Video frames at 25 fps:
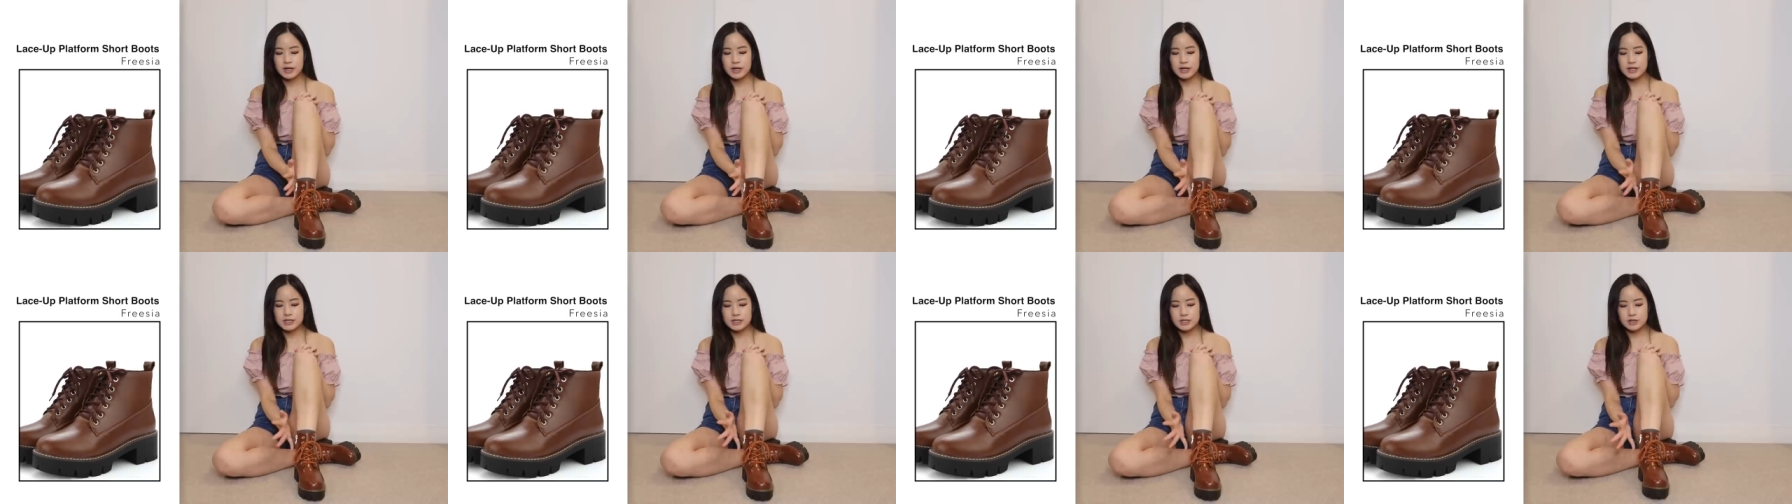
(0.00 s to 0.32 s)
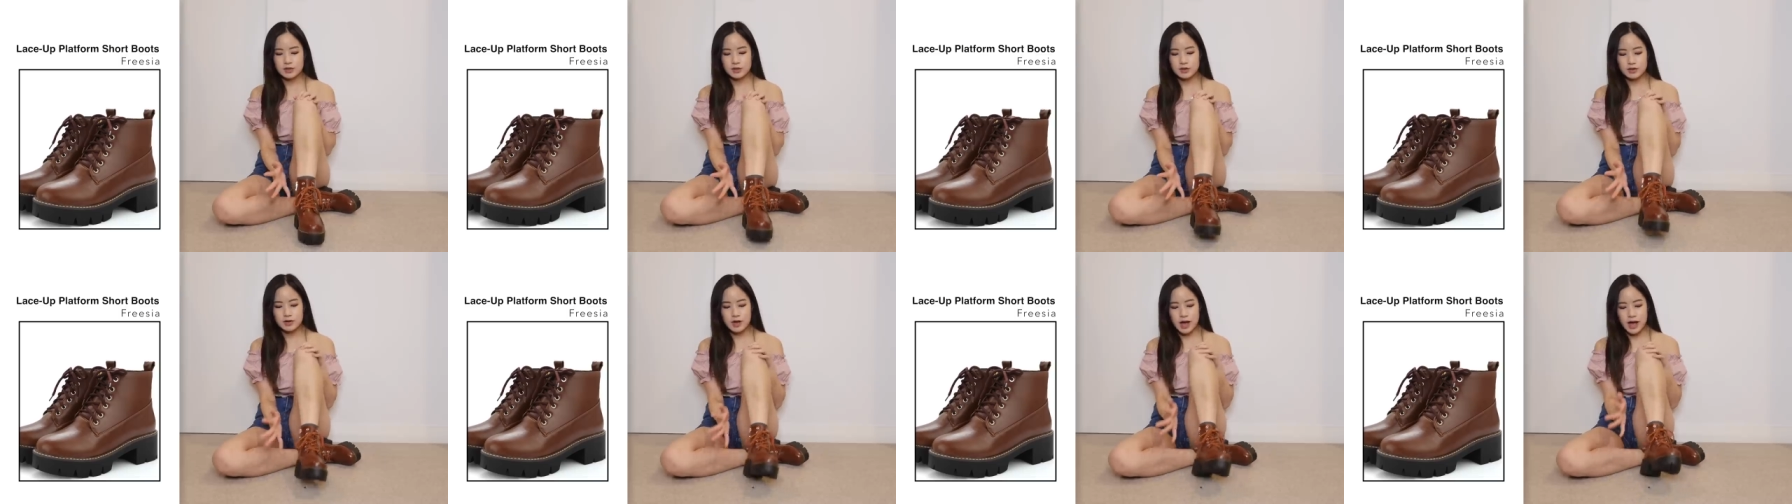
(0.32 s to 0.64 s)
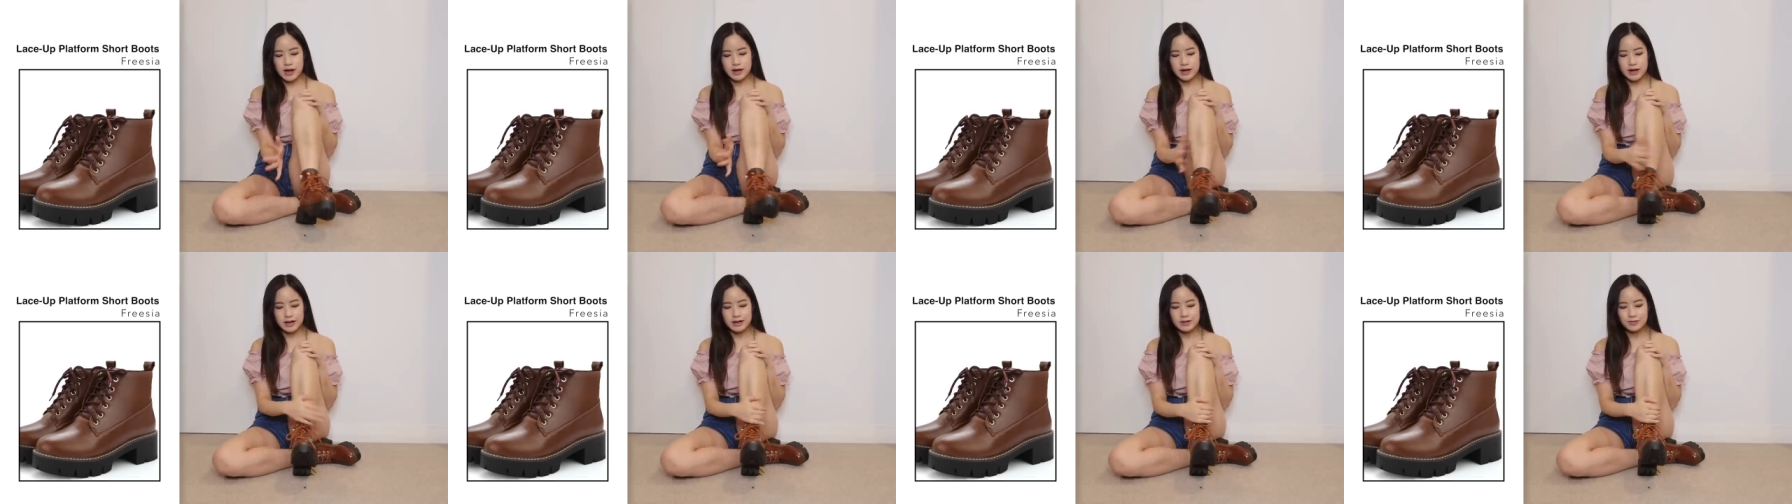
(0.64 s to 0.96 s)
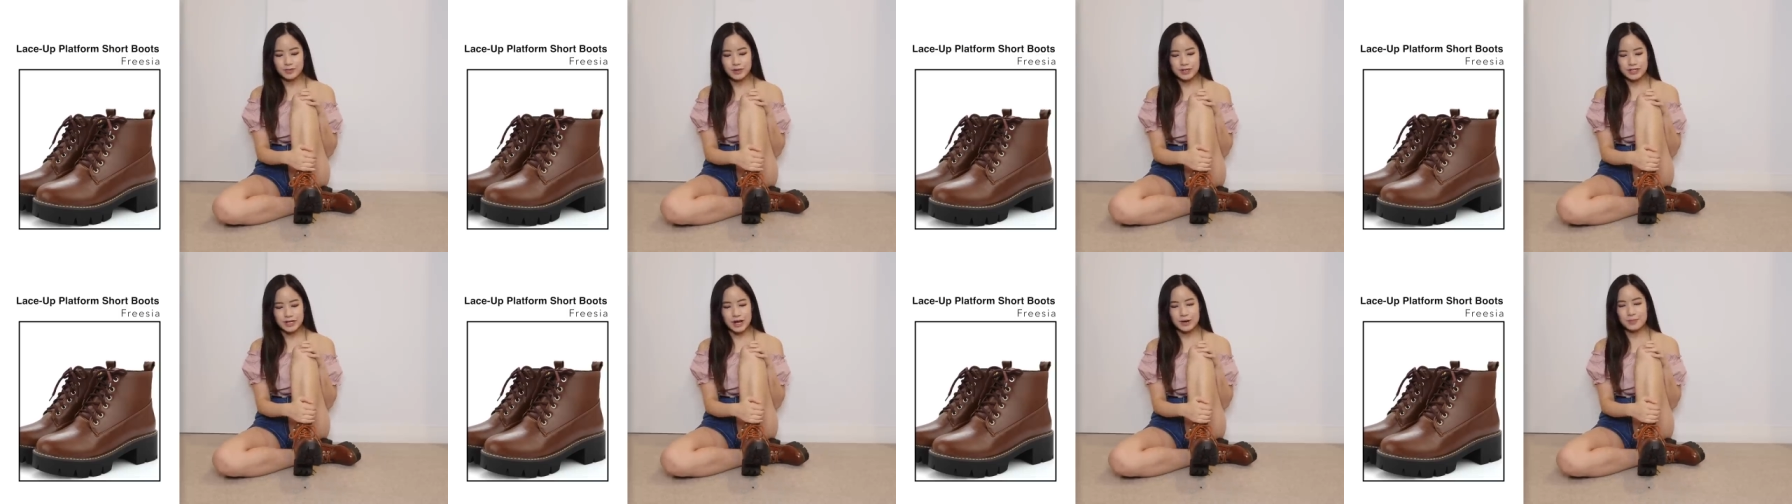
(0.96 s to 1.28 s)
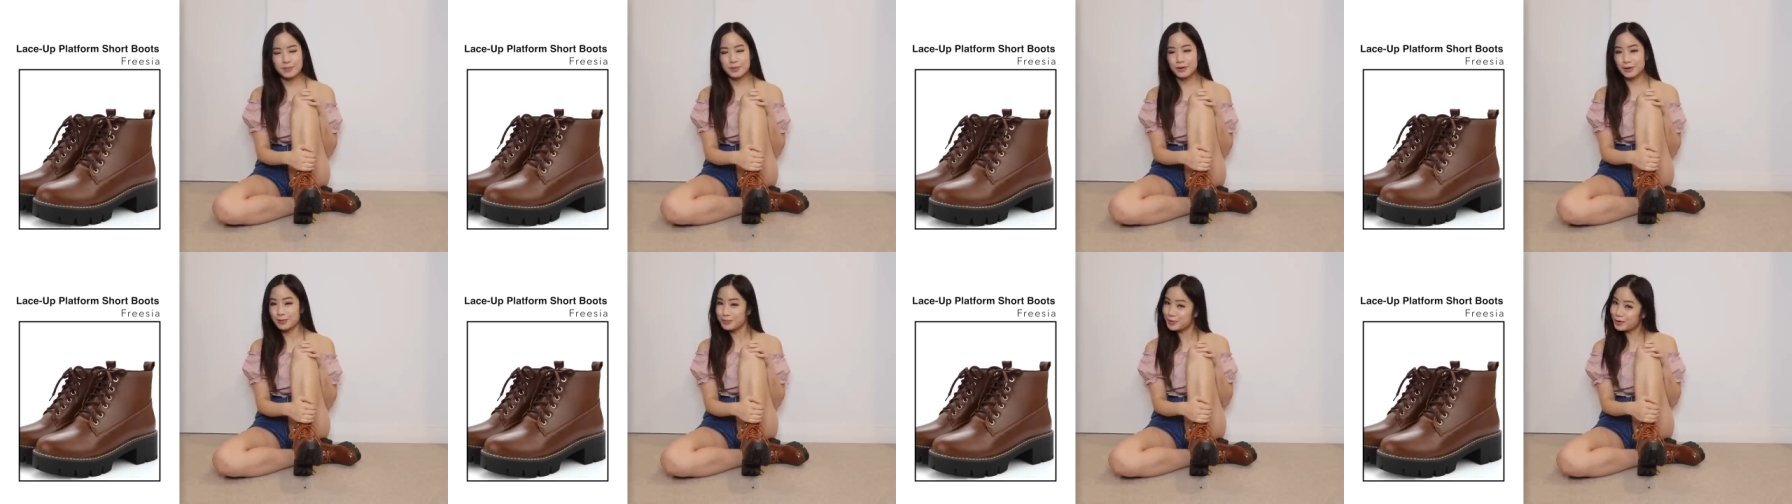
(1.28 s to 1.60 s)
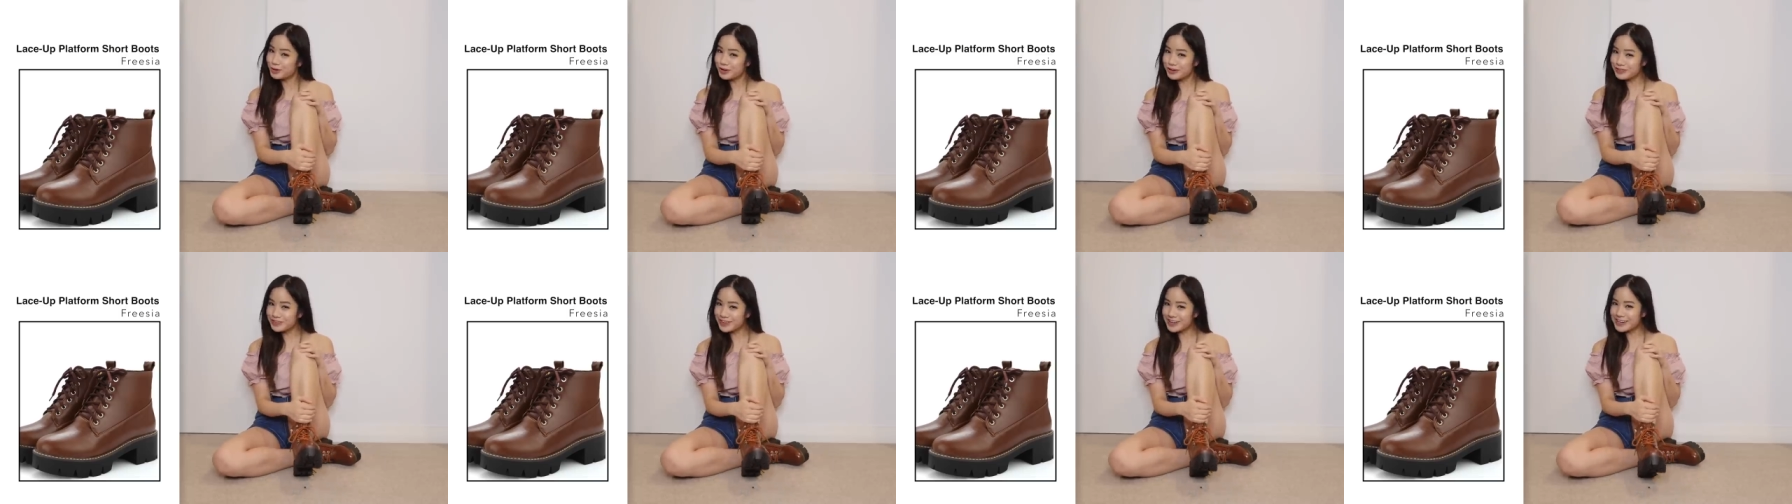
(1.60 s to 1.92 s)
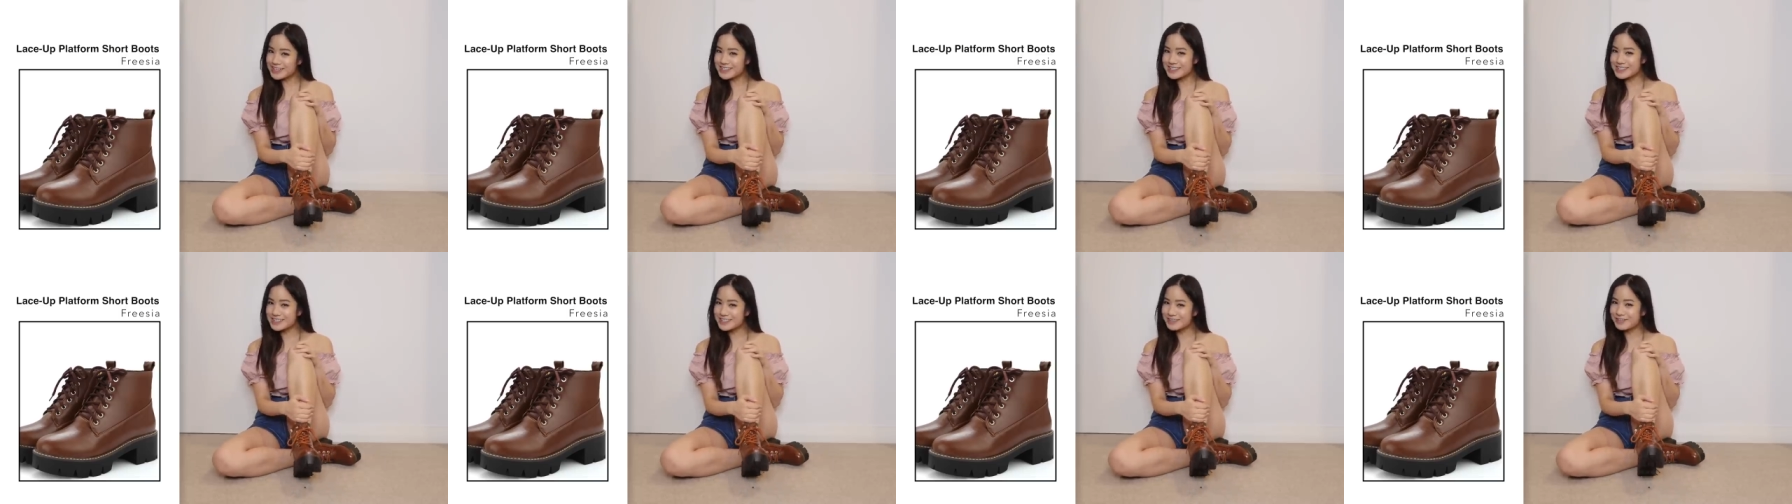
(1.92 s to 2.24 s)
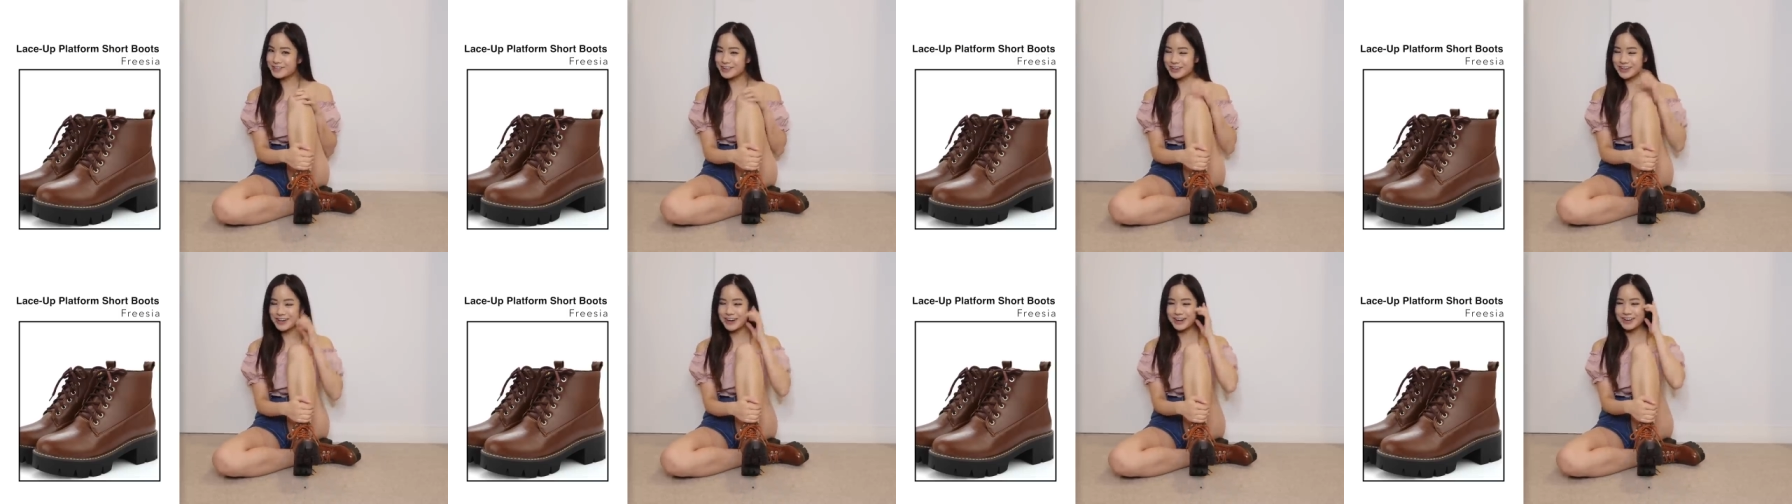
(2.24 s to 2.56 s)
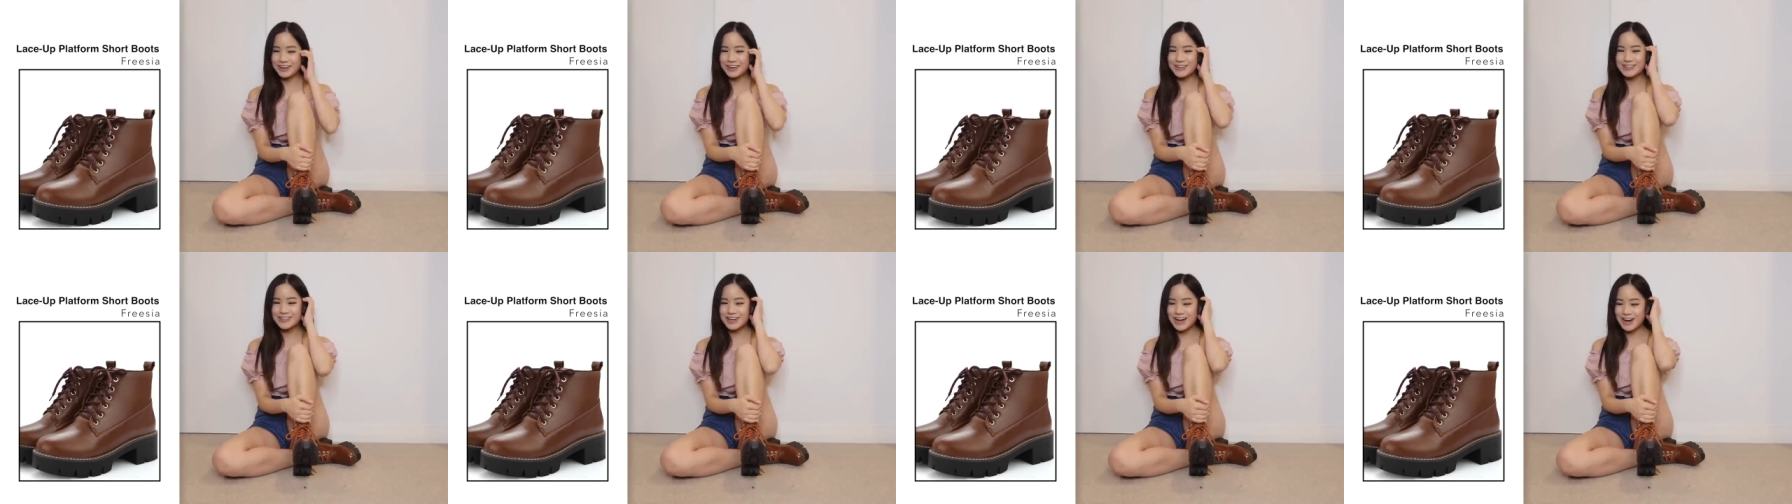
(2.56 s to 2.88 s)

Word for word: So I kind of wish I bought more of these in different colors.